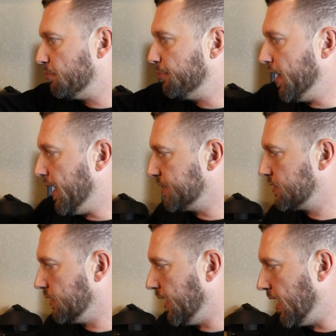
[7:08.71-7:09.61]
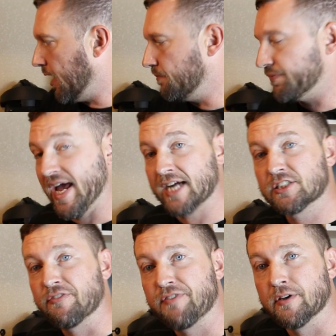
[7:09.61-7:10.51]
but they
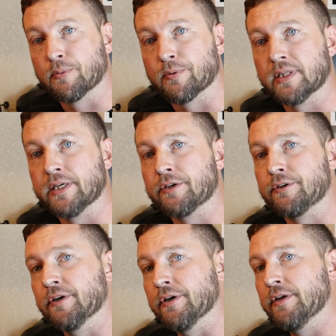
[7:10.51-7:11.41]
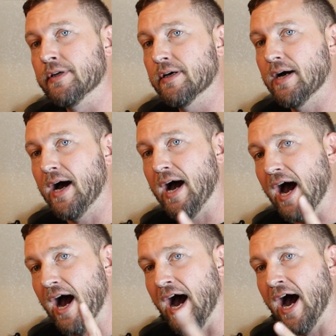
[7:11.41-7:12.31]
actually feel really good
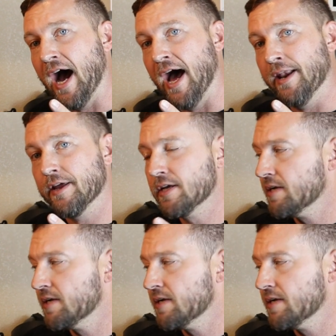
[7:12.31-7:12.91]
on.